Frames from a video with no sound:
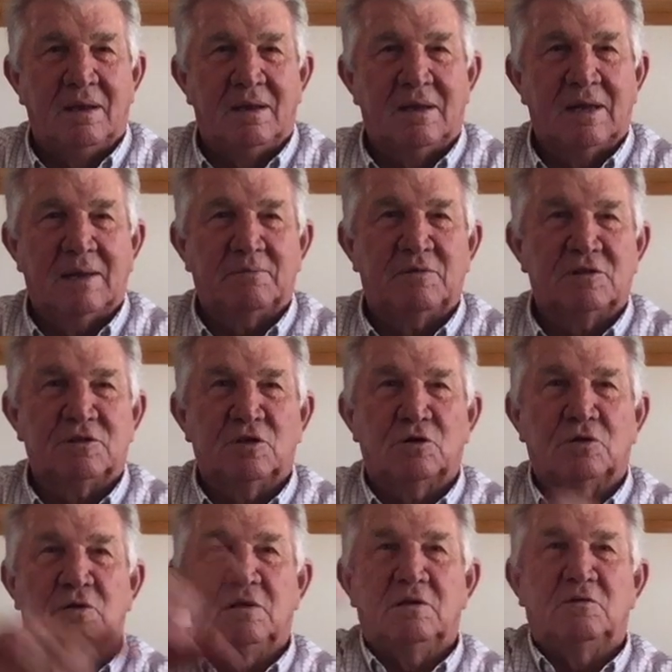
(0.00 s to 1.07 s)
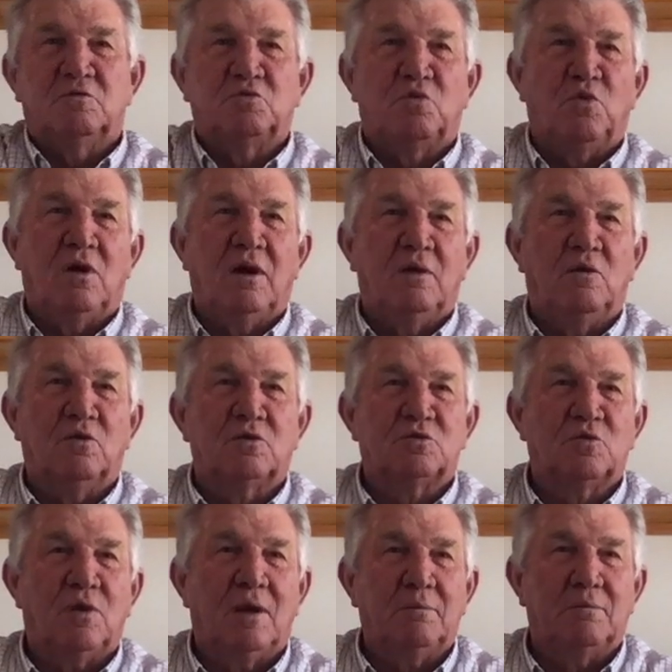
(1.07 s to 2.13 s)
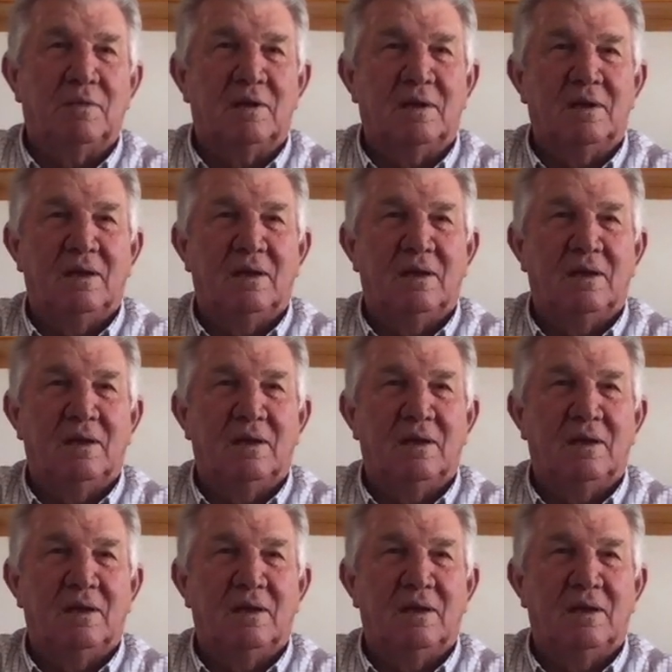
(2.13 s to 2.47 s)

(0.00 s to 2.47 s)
Tap the circle and swipe it.